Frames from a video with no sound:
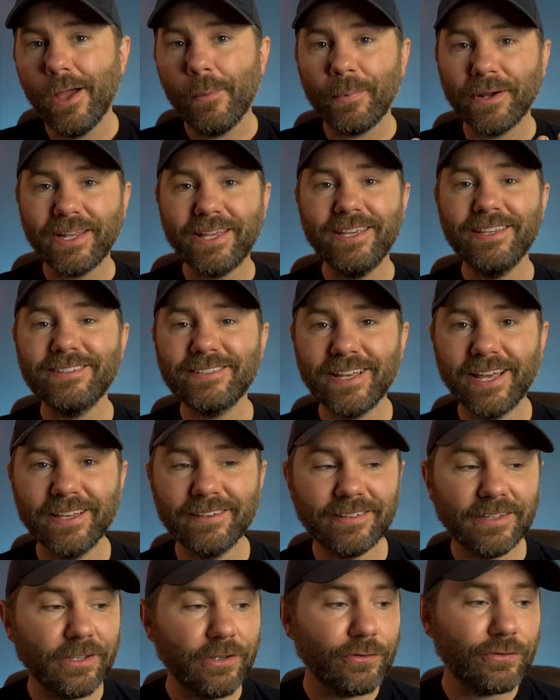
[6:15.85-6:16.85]
But he
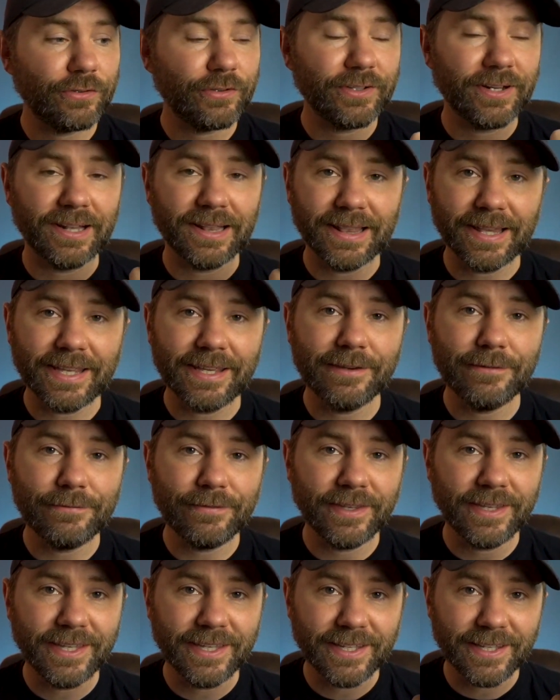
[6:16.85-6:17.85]
says that you should
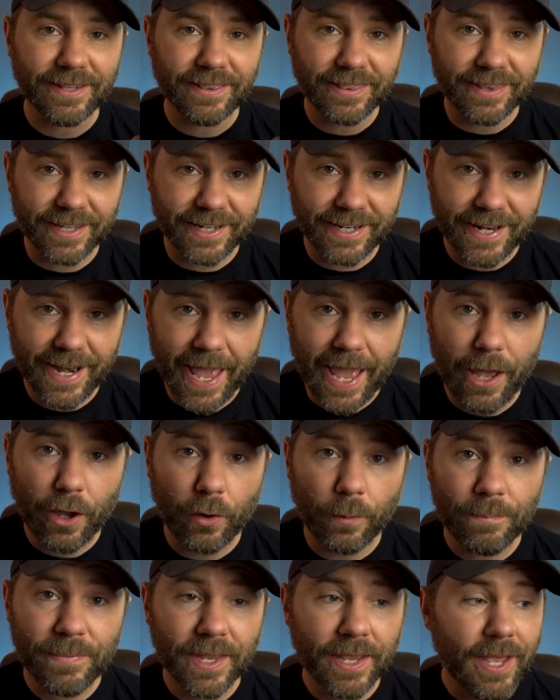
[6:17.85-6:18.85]
live in the
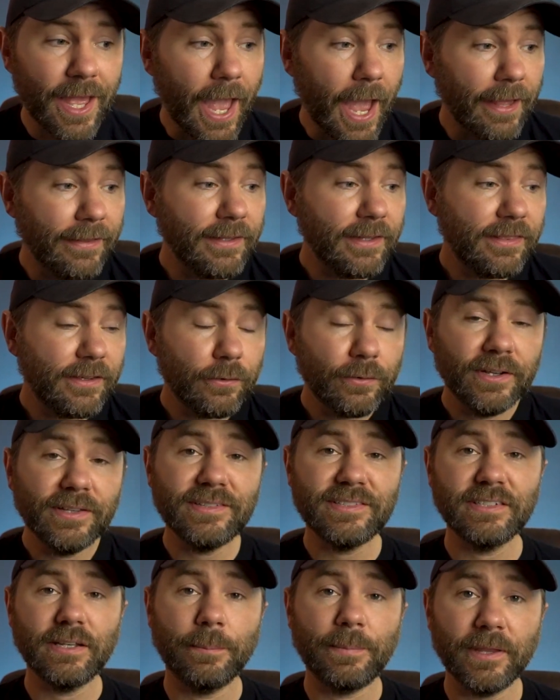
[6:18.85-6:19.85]
now, and that there
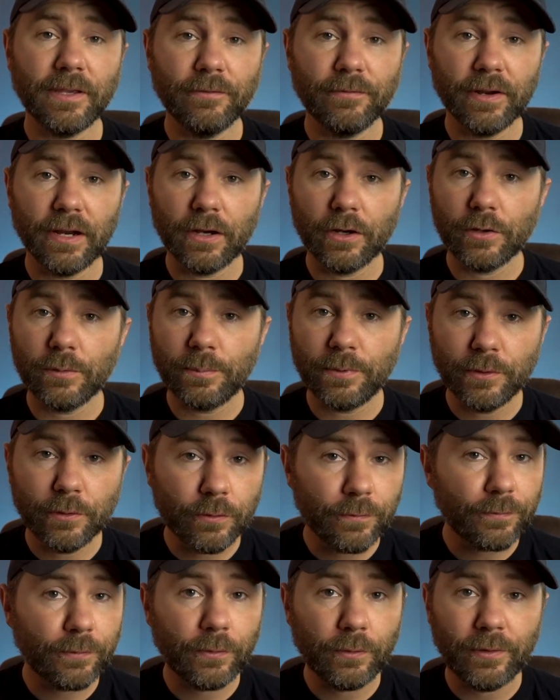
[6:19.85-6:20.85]
is something very
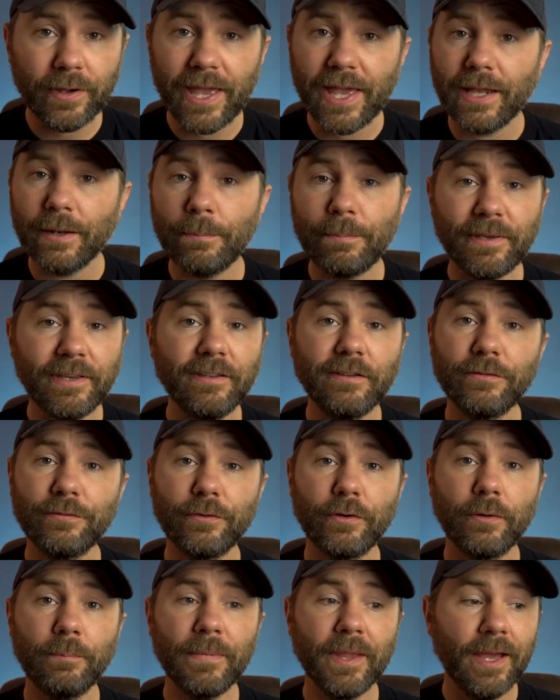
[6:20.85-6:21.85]
beautiful and
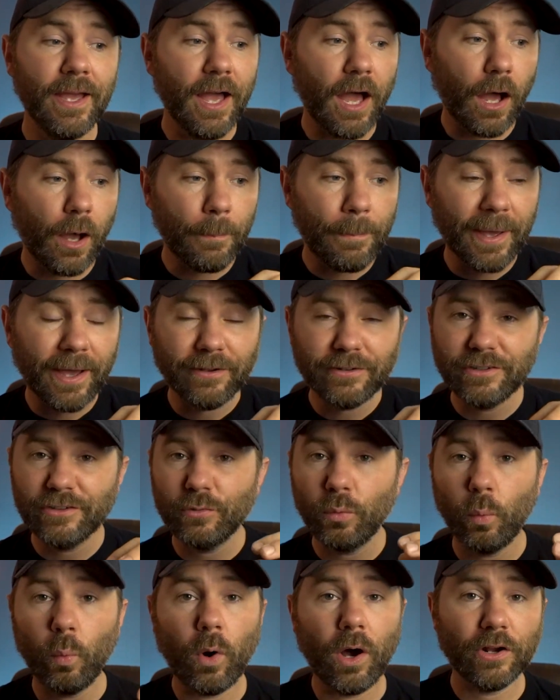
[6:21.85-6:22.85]
peaceful about
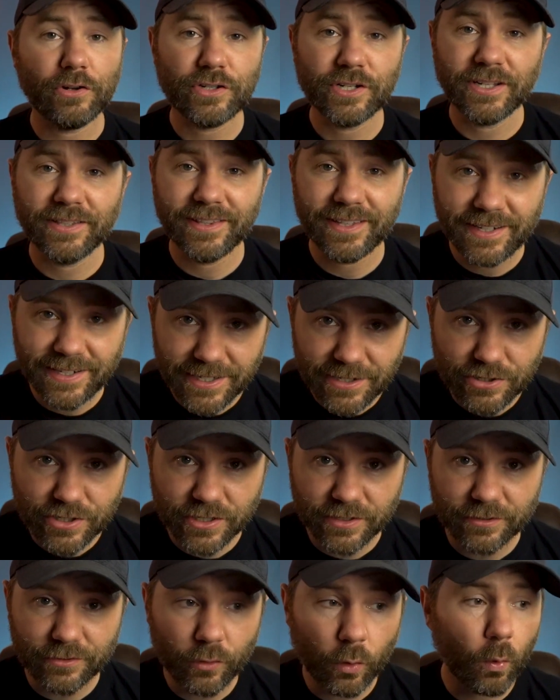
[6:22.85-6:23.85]
just washing the
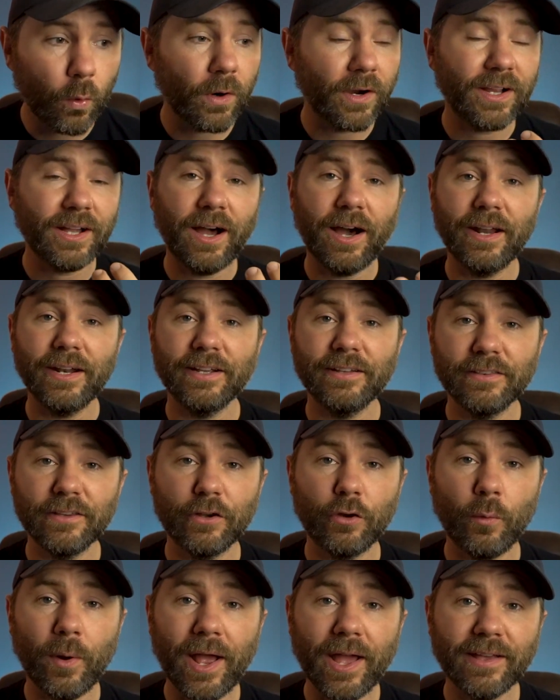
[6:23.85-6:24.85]
dishes or cutting the
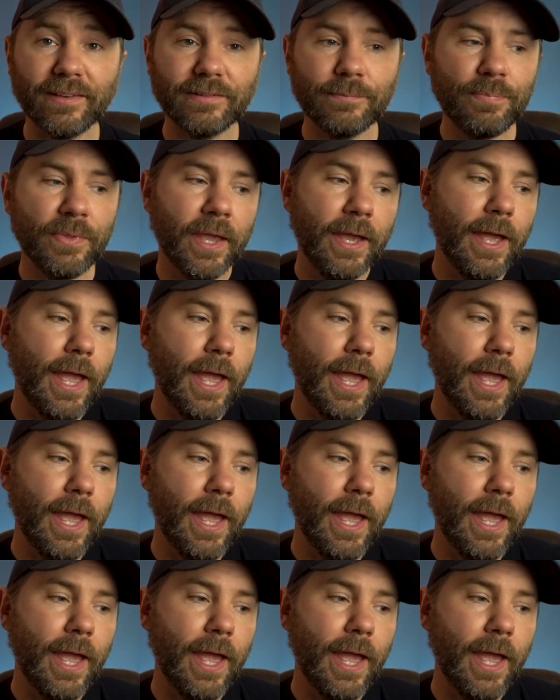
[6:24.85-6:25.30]
grass.